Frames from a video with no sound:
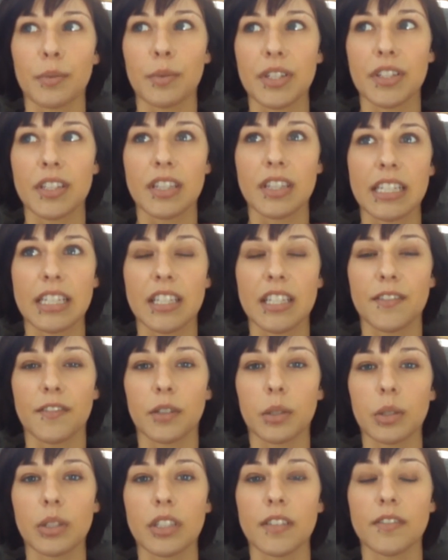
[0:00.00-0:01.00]
wasn't that
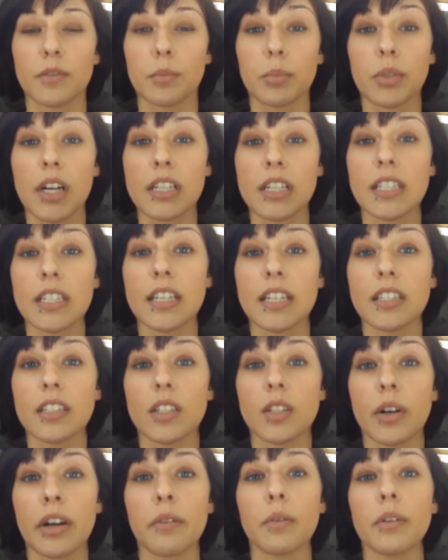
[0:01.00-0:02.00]
difficult of a process,
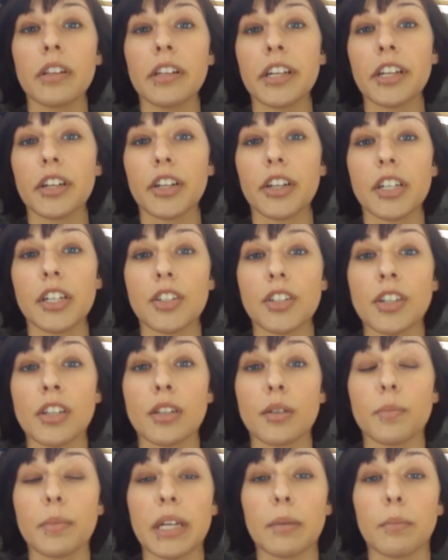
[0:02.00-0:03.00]
so I really encourage
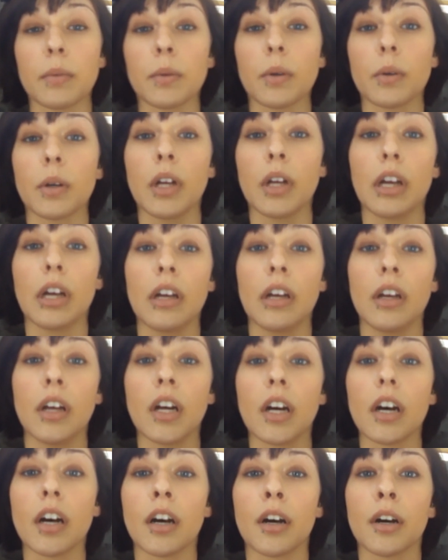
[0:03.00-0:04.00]
other people
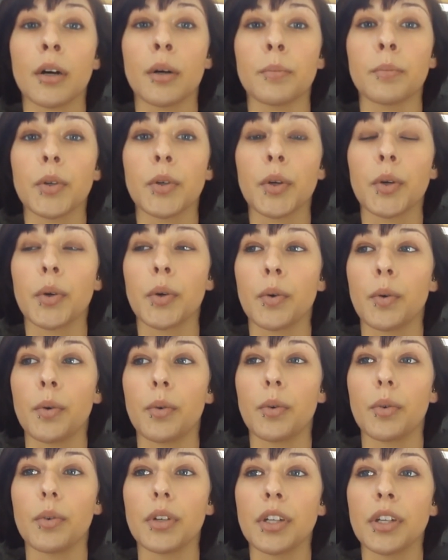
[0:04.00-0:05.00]

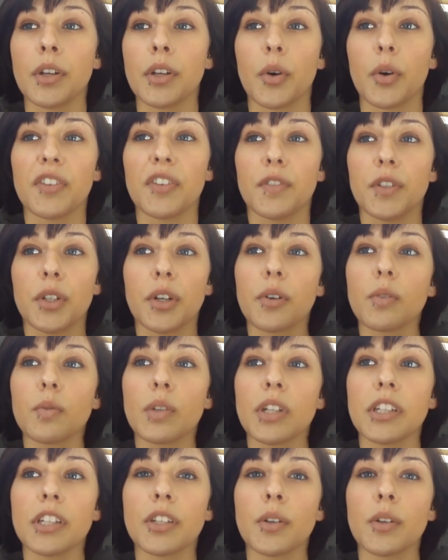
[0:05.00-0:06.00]
who, if you don't
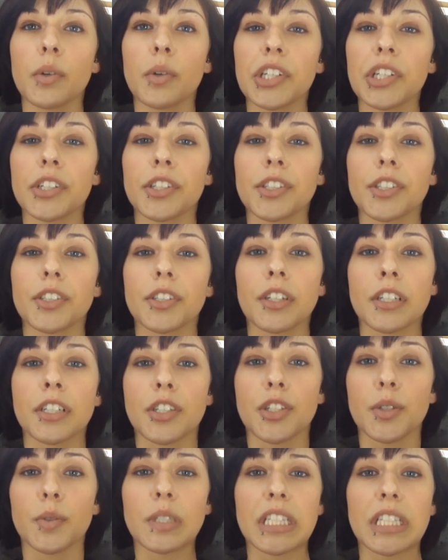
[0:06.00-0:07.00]
really know what you're going
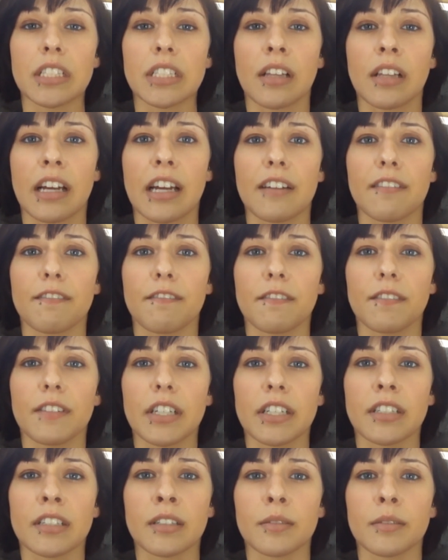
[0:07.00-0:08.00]
to do with your life
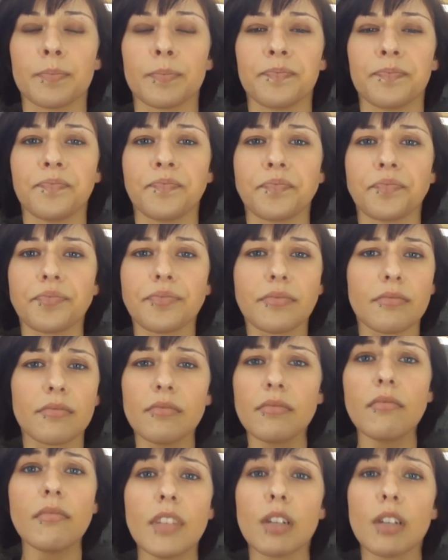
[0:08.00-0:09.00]

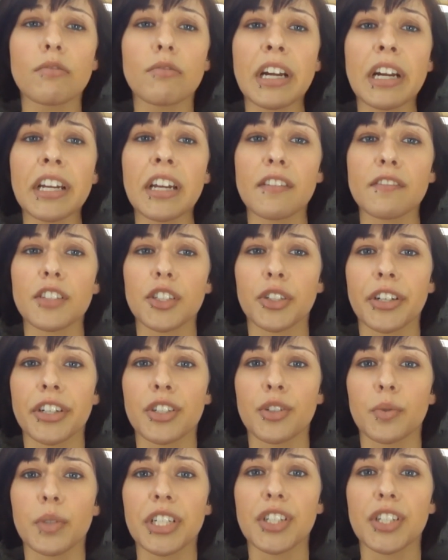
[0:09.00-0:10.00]
right after
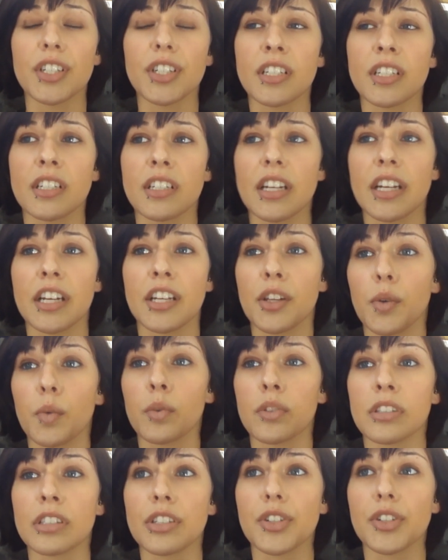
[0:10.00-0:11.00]
graduation and you
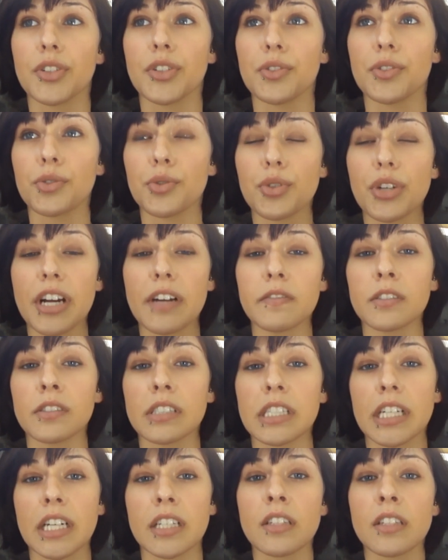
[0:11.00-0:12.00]
want to travel
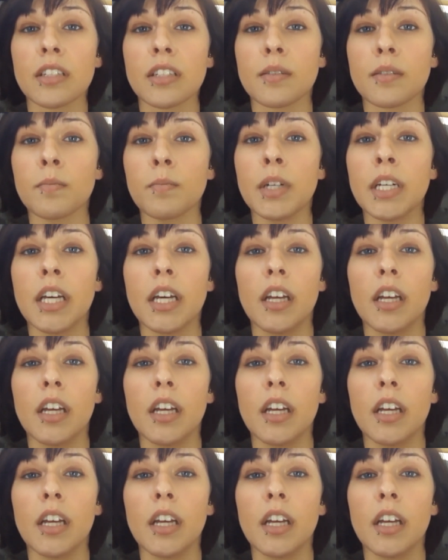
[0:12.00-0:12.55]
and get some